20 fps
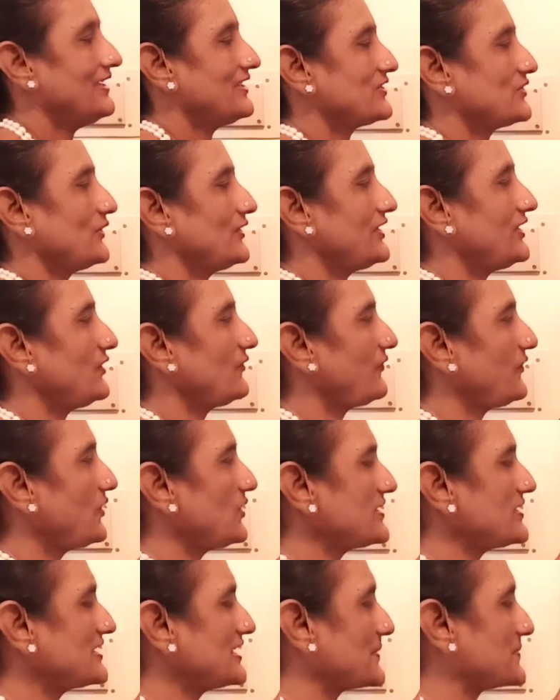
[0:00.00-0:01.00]
So if
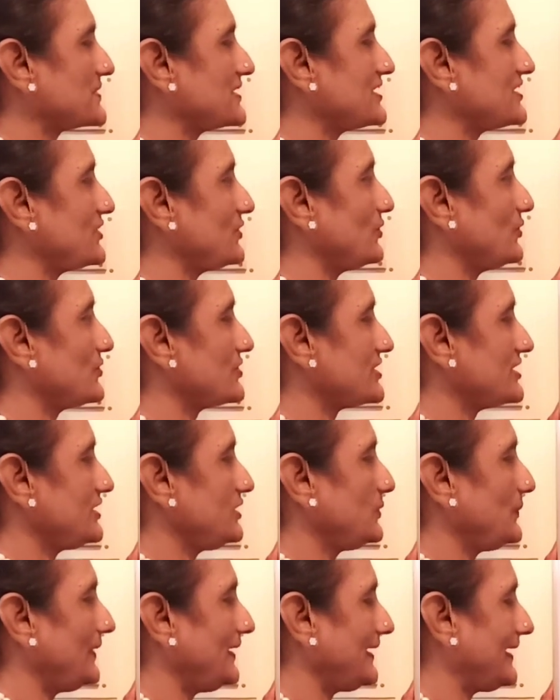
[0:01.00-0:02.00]
you substitute,
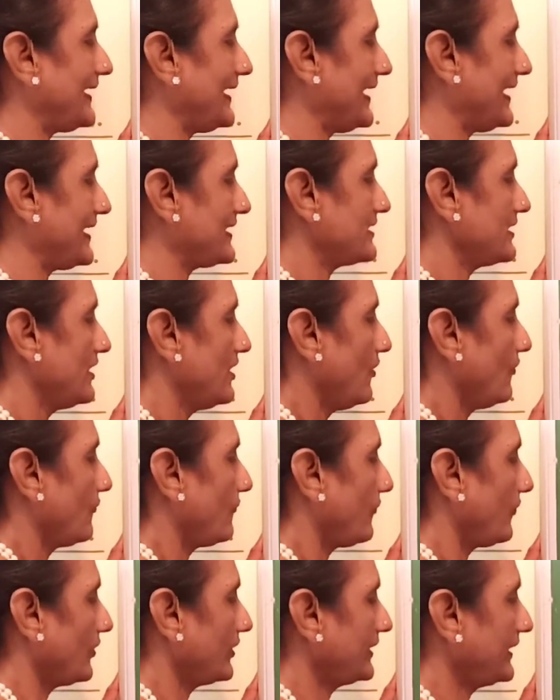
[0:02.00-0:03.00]
you will get
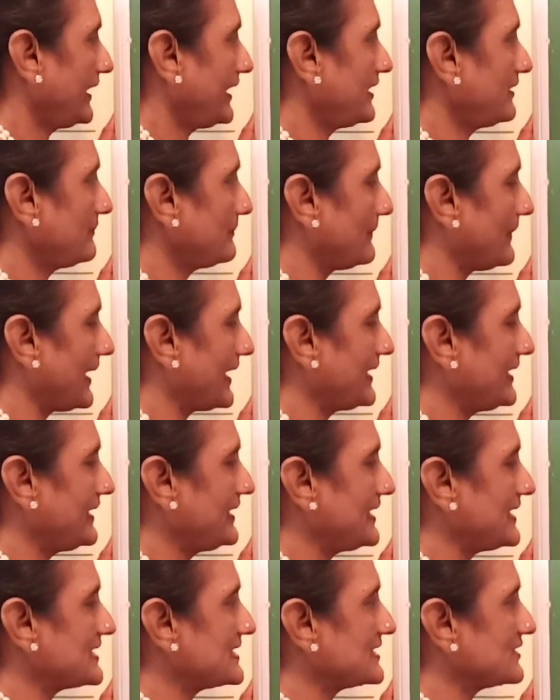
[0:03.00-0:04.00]
14
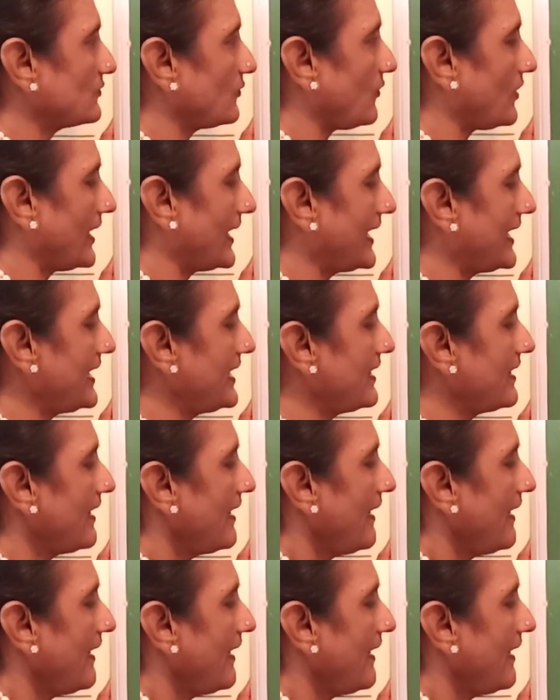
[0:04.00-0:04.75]
minus y